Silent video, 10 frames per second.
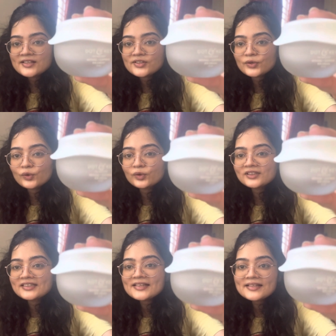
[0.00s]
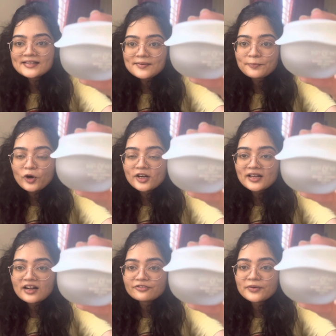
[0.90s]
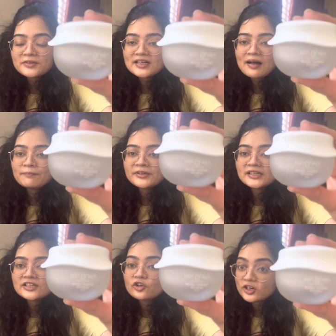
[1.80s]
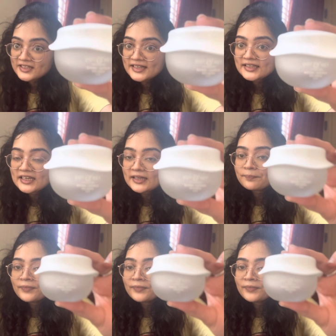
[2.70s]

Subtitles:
So this is a product from the company Dot and Key,